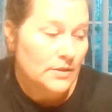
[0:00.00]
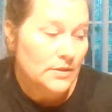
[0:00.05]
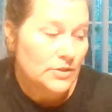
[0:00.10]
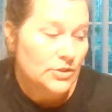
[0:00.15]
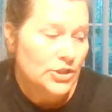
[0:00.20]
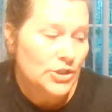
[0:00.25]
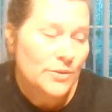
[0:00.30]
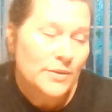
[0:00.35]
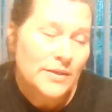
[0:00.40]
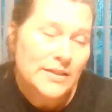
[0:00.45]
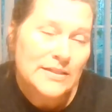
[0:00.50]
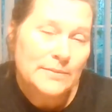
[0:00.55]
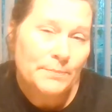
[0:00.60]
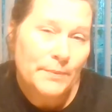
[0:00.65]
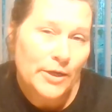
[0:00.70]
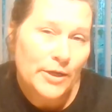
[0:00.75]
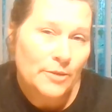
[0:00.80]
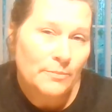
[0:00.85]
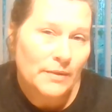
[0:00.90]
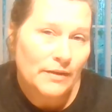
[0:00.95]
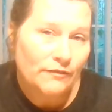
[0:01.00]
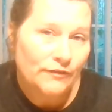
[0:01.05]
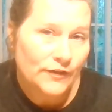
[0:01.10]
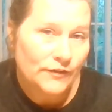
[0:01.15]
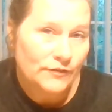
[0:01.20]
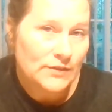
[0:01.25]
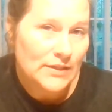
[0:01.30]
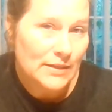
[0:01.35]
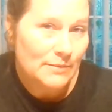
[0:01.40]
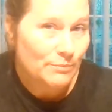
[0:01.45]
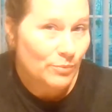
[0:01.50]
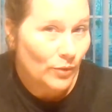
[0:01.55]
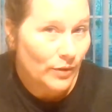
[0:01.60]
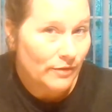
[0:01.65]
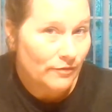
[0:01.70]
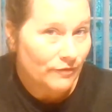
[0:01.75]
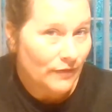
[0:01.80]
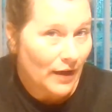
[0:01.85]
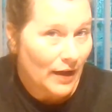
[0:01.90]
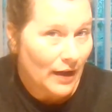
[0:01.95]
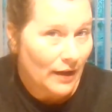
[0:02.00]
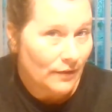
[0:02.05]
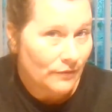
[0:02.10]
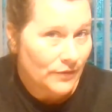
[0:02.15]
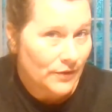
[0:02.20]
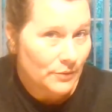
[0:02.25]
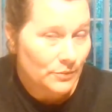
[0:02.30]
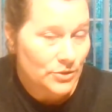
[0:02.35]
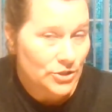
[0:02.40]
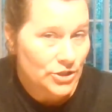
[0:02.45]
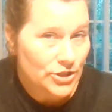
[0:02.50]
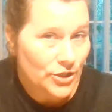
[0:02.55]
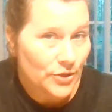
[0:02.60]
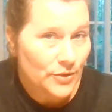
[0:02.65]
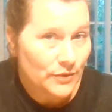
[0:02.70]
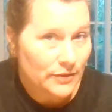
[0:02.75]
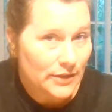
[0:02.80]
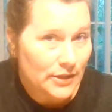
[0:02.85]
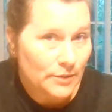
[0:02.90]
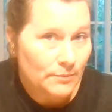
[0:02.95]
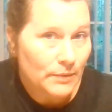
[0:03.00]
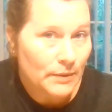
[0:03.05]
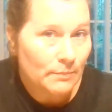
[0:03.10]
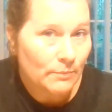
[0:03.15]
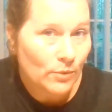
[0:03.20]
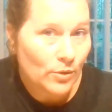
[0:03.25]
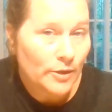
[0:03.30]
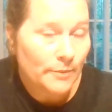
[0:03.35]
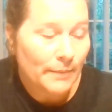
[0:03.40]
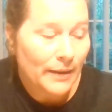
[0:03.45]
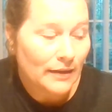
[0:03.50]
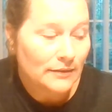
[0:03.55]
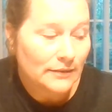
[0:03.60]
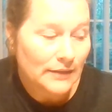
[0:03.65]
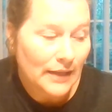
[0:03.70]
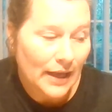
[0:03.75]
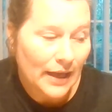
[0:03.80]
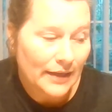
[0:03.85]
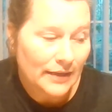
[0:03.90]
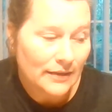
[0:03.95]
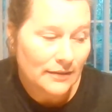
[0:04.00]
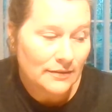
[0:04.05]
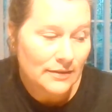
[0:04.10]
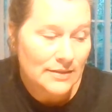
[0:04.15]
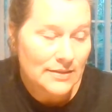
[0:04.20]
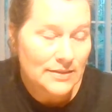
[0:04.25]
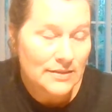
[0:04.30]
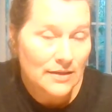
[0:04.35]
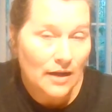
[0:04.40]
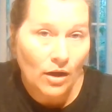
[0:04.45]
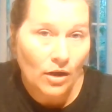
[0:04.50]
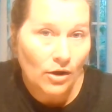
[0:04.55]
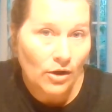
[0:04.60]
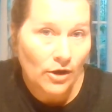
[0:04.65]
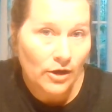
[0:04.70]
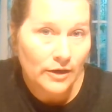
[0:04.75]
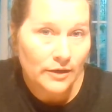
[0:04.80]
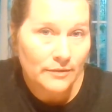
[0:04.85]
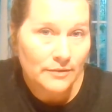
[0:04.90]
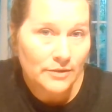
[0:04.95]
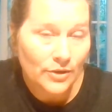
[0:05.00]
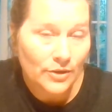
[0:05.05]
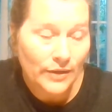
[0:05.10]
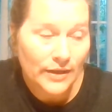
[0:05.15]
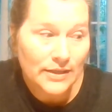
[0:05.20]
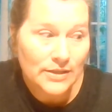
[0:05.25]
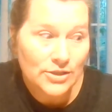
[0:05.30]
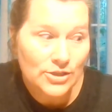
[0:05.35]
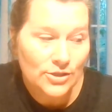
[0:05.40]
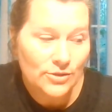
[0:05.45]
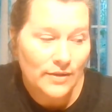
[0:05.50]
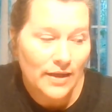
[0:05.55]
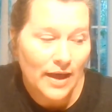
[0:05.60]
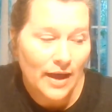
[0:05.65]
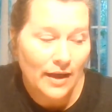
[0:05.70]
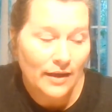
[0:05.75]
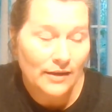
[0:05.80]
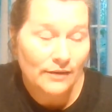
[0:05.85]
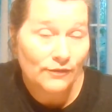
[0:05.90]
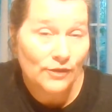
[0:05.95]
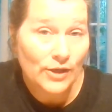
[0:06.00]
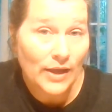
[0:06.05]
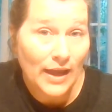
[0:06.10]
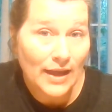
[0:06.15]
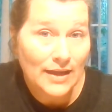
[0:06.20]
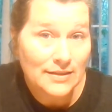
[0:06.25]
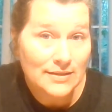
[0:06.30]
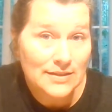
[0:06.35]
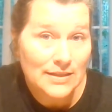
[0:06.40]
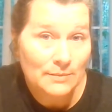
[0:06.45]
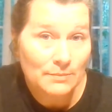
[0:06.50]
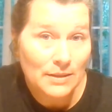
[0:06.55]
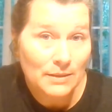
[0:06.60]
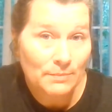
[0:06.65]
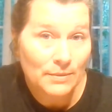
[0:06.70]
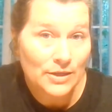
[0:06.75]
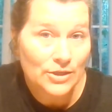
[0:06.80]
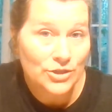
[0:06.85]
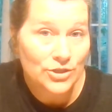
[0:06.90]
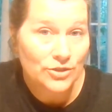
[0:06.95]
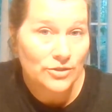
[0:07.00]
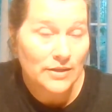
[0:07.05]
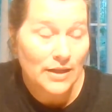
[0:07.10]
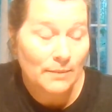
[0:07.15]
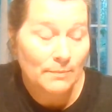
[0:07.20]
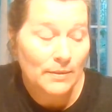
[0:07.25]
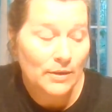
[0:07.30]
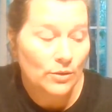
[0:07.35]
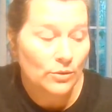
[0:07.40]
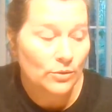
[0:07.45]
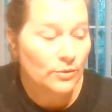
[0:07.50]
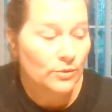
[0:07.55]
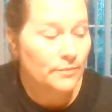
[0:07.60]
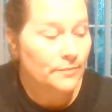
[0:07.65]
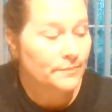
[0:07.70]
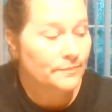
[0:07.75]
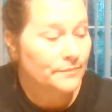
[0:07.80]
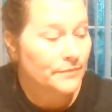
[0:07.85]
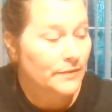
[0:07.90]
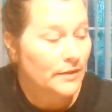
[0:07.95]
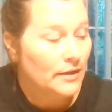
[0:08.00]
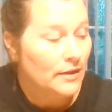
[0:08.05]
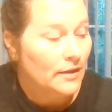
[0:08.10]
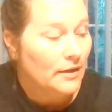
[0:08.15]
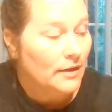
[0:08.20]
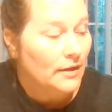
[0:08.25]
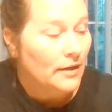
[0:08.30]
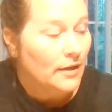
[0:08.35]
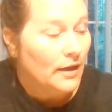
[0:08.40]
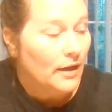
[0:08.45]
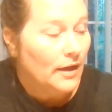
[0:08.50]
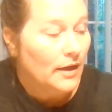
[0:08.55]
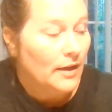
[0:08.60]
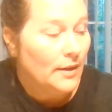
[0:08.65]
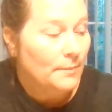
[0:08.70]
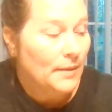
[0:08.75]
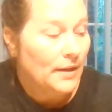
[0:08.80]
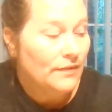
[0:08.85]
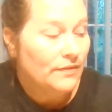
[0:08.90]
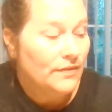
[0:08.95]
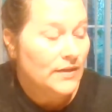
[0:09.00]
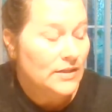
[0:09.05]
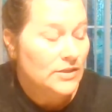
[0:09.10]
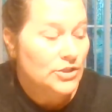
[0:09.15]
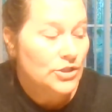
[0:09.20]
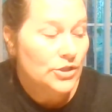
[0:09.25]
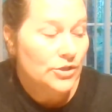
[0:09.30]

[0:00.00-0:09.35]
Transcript: Do experiment 15.5 that will show you a little bit more about light. It's not hard. Go ahead and do that. If you can, send me a picture. That'd be cool. And then do